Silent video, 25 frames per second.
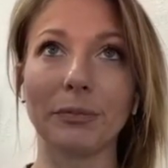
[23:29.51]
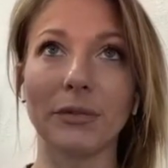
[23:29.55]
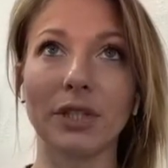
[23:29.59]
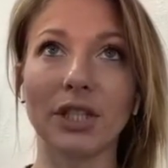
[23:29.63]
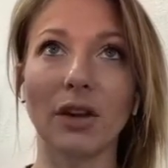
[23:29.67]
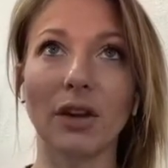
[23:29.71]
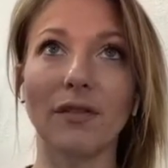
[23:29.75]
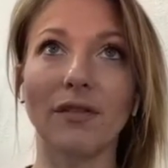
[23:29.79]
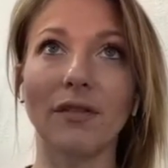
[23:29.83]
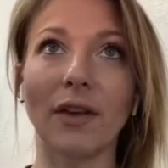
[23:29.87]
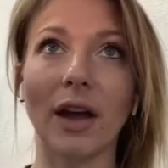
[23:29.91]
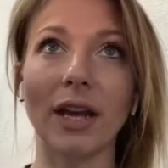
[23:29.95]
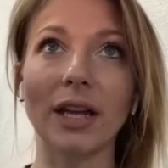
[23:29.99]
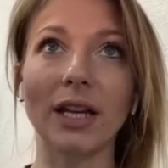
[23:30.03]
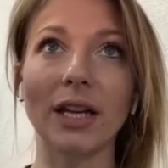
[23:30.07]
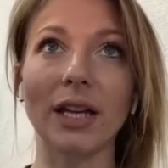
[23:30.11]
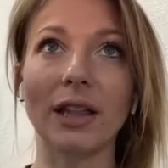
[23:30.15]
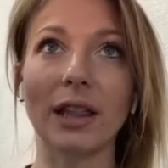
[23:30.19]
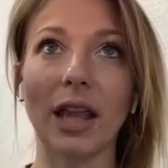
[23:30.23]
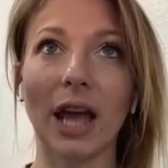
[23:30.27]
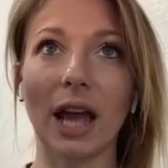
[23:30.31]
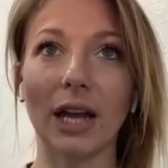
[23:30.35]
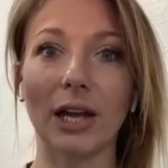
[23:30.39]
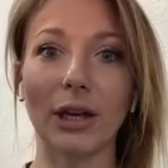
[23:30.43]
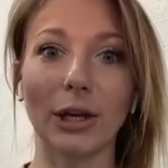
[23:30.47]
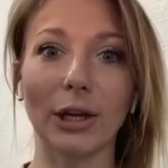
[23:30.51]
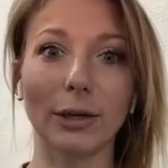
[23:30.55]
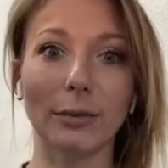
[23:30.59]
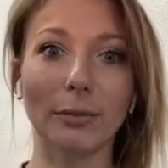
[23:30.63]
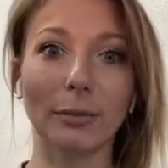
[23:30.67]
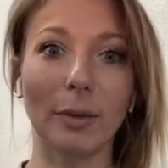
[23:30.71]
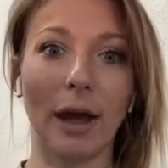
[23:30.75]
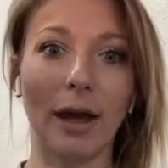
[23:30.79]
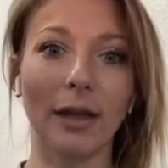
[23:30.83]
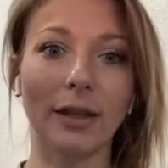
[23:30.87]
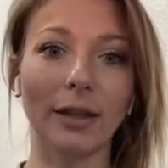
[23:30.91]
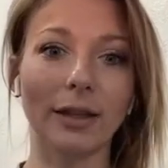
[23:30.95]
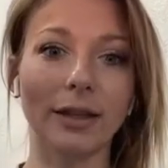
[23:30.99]
So finding that good
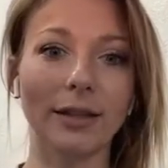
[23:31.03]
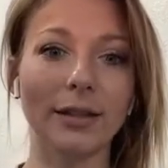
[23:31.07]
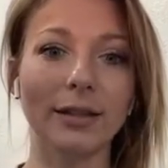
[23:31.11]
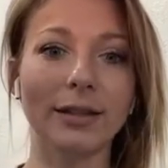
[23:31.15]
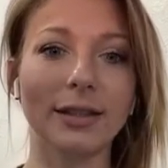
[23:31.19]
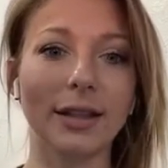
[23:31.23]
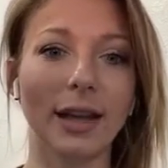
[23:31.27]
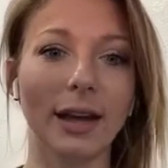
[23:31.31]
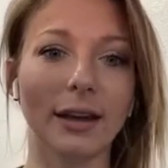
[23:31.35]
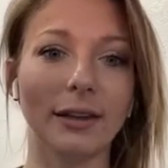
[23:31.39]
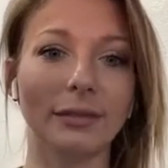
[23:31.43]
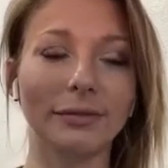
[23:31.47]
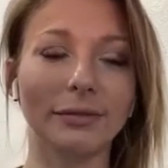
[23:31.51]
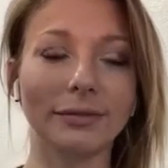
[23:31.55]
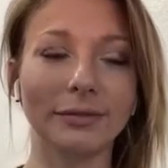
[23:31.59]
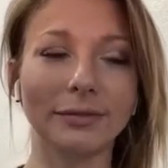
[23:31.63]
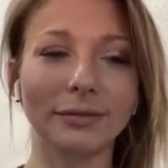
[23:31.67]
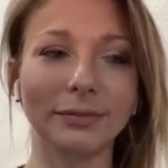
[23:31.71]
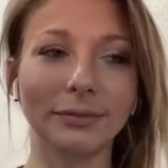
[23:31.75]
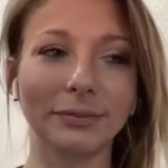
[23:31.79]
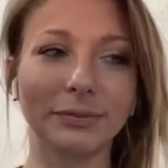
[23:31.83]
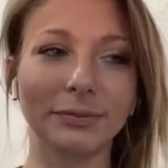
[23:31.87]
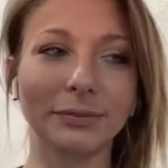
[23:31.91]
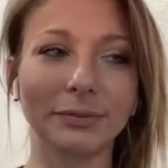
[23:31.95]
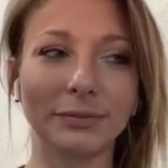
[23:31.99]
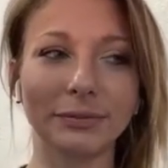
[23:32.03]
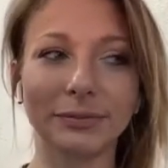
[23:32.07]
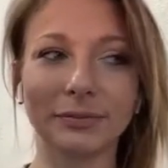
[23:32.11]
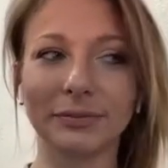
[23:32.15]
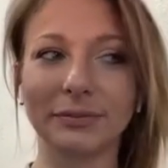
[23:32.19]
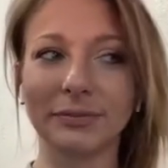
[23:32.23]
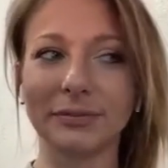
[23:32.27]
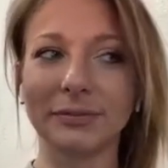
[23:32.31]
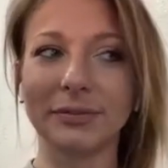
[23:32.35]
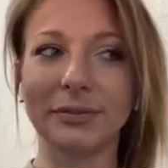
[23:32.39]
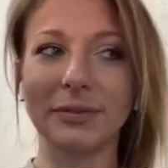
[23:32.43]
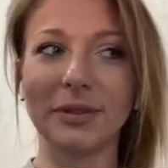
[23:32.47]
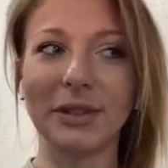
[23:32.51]
balance of
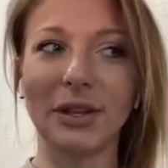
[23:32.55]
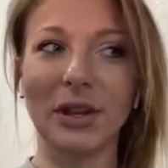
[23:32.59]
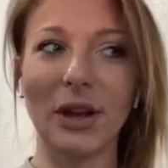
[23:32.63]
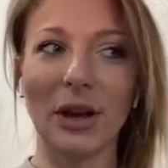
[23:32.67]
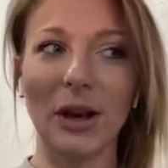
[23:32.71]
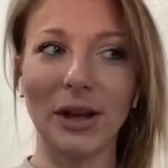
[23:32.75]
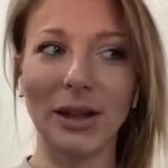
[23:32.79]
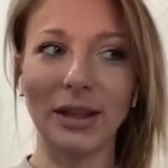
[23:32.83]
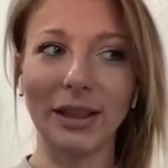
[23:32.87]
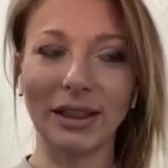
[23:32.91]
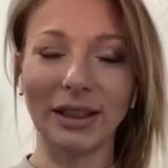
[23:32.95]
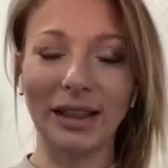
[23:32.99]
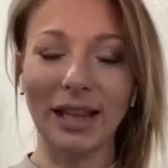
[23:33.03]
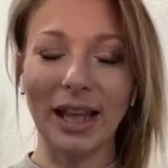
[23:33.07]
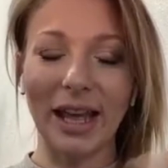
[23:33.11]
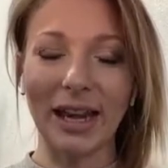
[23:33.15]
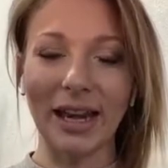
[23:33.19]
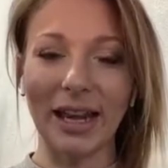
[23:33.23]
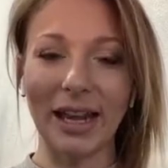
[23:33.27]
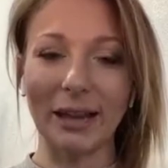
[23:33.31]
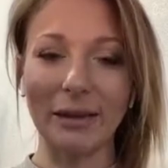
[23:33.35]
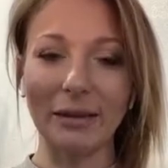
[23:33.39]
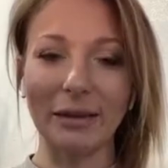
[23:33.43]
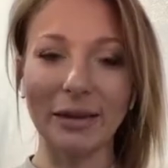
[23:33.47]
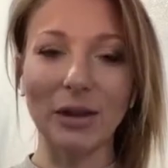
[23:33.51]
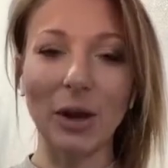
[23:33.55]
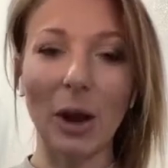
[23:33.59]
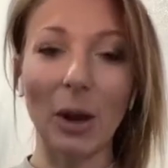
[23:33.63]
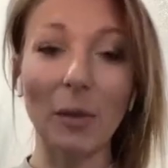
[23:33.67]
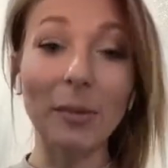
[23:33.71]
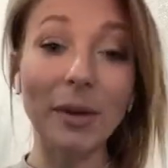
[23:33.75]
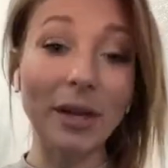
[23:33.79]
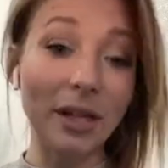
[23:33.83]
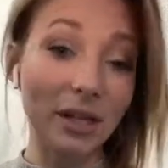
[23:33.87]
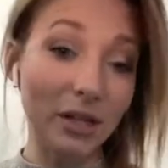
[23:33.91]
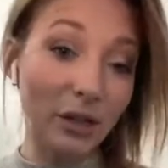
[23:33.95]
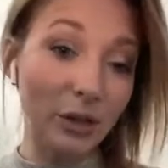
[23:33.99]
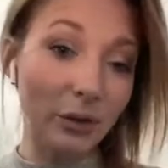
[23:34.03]
not
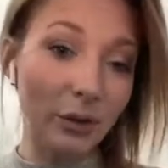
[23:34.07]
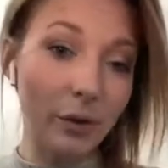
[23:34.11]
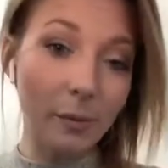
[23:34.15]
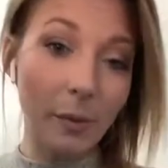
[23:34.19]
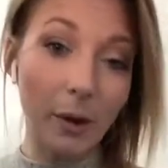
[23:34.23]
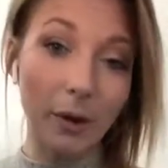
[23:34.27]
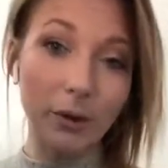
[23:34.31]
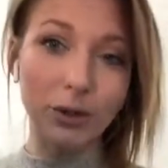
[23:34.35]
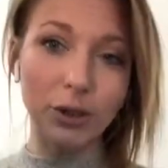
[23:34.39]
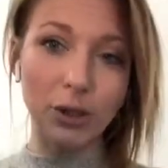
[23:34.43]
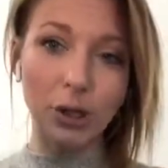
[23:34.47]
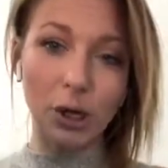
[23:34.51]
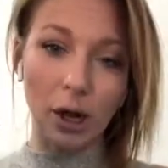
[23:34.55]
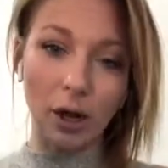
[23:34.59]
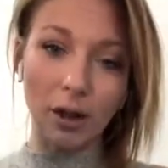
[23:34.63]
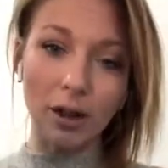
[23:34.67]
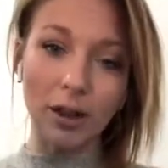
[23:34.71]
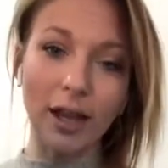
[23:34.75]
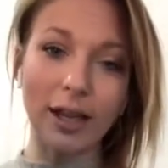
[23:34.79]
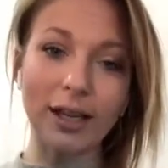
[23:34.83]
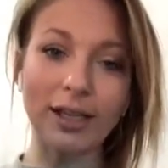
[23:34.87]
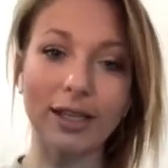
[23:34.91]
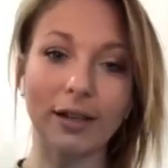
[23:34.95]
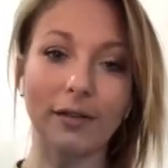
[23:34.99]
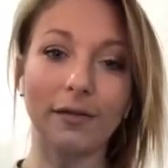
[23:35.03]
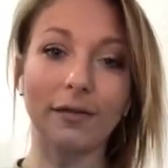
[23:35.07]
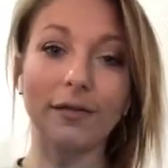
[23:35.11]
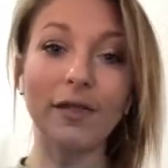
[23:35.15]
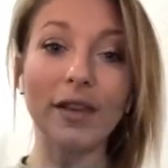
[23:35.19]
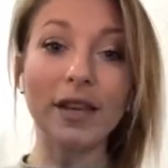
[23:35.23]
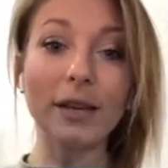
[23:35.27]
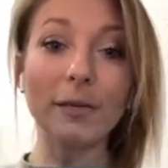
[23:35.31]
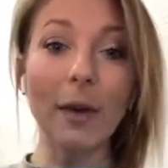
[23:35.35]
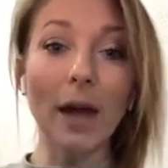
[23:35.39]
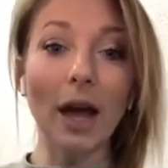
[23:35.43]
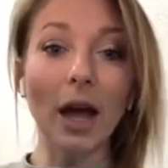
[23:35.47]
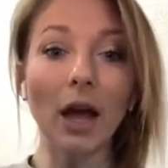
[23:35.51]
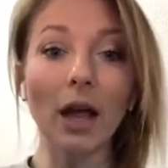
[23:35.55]
being too emotional as a
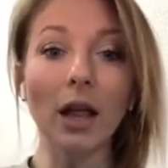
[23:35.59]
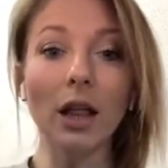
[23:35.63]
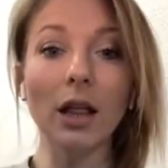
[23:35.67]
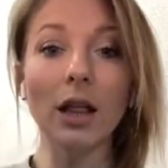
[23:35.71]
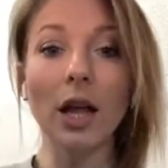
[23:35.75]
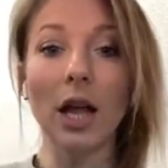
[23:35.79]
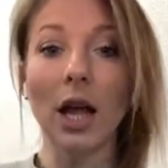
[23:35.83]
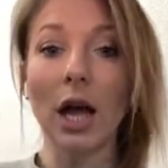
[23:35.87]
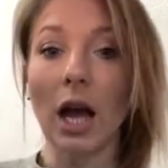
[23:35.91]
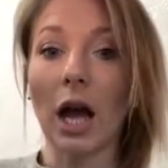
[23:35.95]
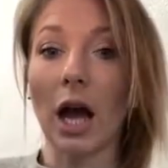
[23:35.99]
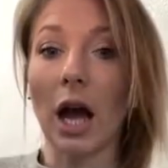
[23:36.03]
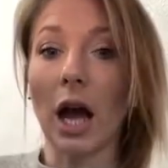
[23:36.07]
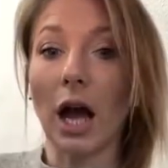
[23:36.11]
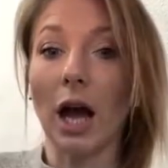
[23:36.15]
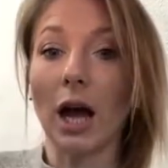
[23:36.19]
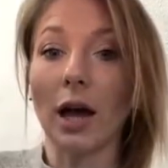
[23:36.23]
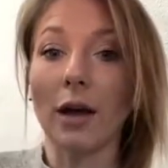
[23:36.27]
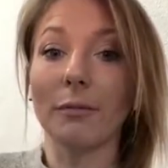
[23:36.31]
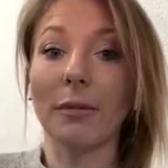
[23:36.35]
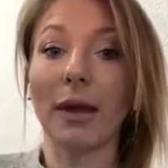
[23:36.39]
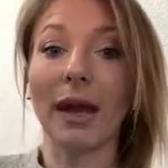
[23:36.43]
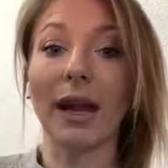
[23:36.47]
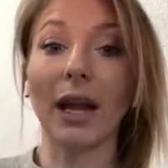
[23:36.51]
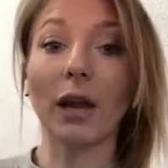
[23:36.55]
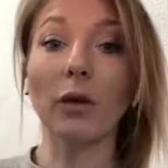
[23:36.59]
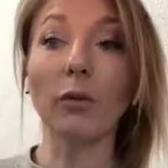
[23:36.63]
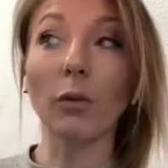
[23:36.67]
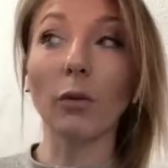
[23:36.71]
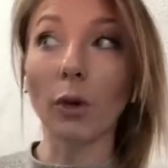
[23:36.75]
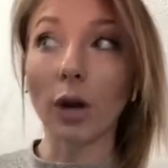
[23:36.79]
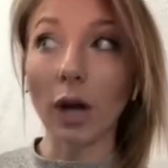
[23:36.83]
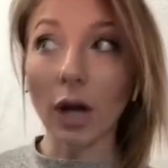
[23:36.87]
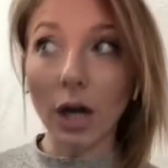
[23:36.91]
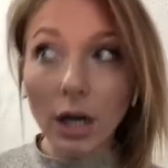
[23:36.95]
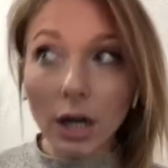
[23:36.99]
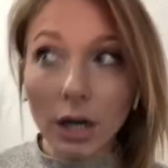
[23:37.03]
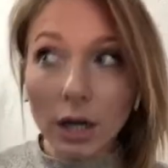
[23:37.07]
female. And
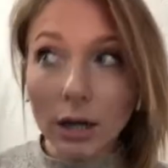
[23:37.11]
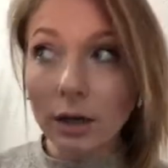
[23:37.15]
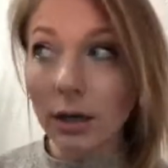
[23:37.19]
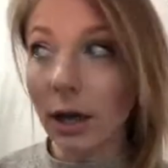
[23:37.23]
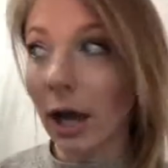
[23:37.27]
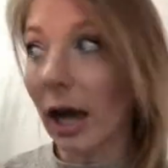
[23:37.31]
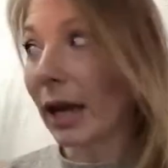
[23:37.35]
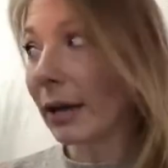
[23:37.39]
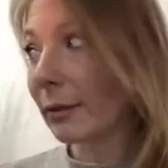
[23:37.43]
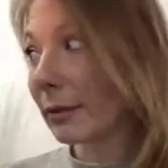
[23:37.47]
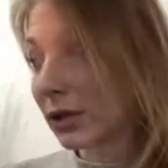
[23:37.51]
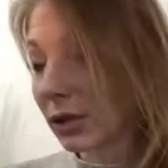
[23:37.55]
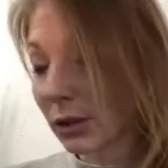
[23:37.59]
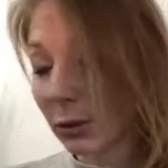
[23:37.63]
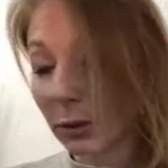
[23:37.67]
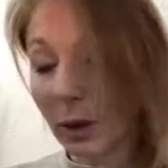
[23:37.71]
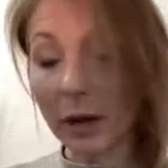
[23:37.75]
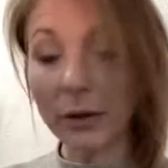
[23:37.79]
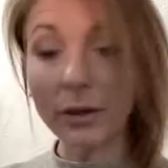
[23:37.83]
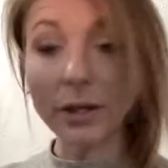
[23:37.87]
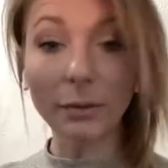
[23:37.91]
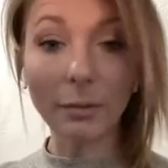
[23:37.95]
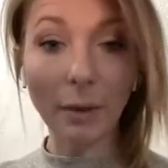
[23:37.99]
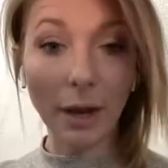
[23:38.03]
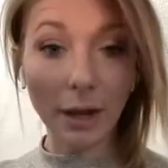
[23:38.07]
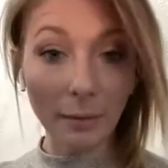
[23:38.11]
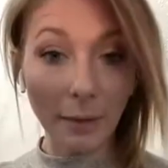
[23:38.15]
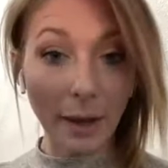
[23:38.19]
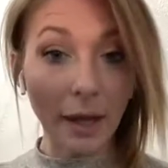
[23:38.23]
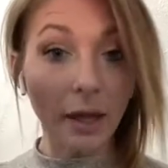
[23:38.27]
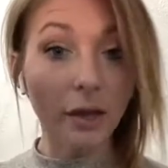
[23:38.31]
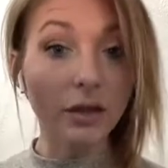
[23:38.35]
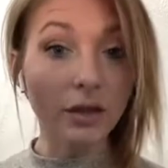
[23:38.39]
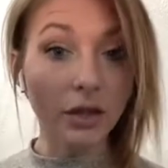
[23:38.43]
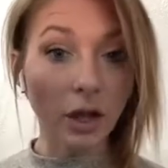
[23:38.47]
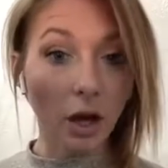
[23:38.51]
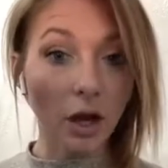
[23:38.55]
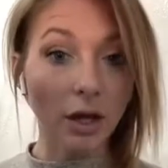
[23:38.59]
I'm surrounded by
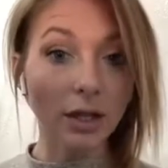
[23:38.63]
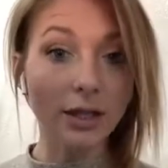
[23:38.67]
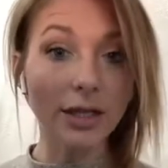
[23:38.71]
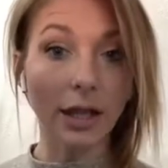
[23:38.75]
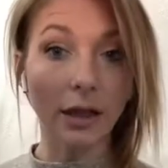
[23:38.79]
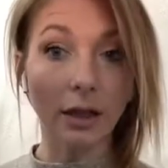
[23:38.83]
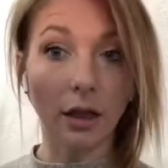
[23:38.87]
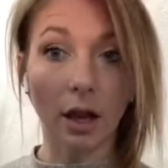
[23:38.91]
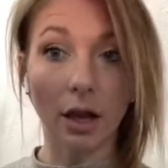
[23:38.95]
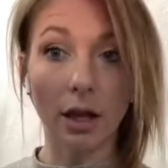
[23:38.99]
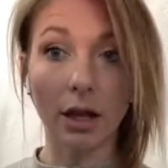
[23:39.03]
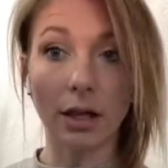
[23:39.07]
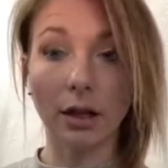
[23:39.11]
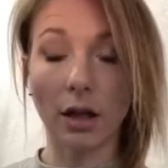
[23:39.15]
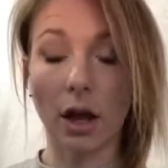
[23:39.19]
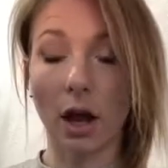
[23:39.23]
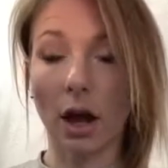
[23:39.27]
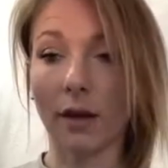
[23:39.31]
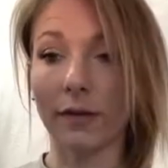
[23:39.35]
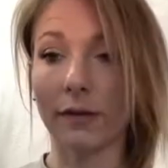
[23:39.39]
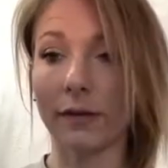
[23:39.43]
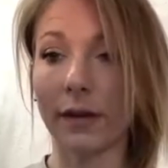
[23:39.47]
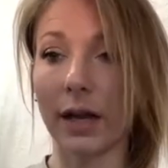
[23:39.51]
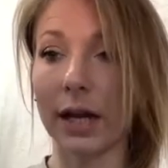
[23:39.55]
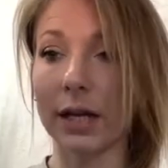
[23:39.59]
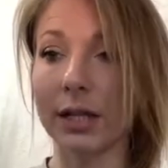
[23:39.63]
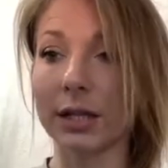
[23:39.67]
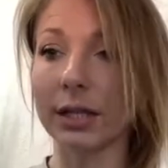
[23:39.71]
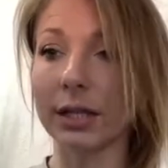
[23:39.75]
males all day long in the office.